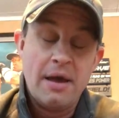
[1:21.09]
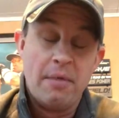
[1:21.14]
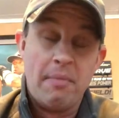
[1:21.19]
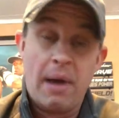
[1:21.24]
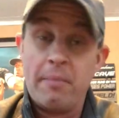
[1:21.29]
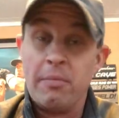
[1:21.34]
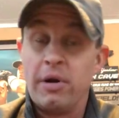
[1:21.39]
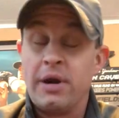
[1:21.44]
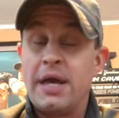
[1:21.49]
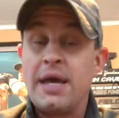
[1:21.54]

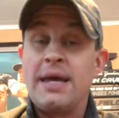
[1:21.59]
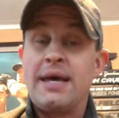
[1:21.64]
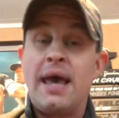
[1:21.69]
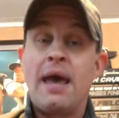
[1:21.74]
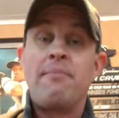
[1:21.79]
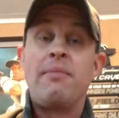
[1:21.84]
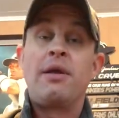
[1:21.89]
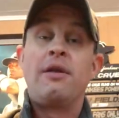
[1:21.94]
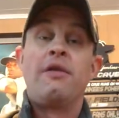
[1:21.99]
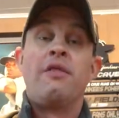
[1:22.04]
remember, he
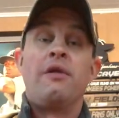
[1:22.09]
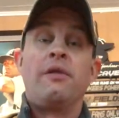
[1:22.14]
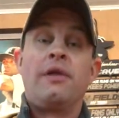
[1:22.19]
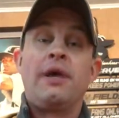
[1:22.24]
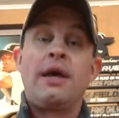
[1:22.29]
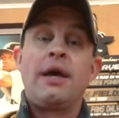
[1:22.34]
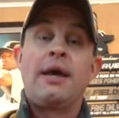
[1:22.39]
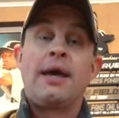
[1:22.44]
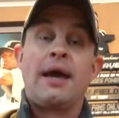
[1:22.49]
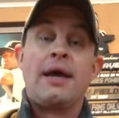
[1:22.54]
came into the
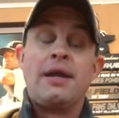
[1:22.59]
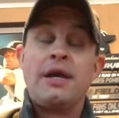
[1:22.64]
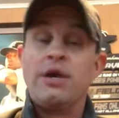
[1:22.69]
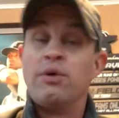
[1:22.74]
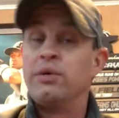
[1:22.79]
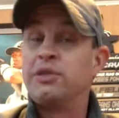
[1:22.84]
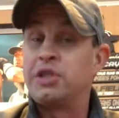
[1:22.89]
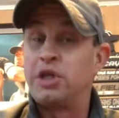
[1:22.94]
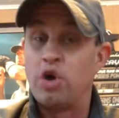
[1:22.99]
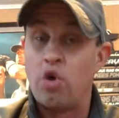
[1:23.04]
league and he
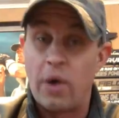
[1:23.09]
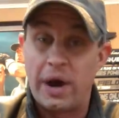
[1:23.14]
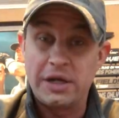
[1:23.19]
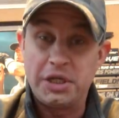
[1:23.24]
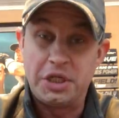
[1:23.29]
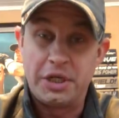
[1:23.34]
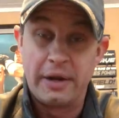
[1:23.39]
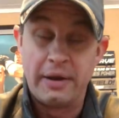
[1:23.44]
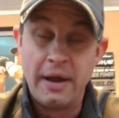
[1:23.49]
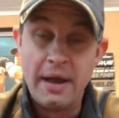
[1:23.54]
was
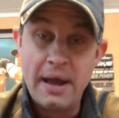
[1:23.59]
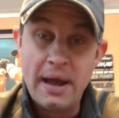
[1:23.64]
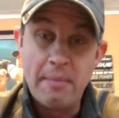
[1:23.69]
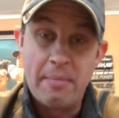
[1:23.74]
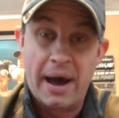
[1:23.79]
questioned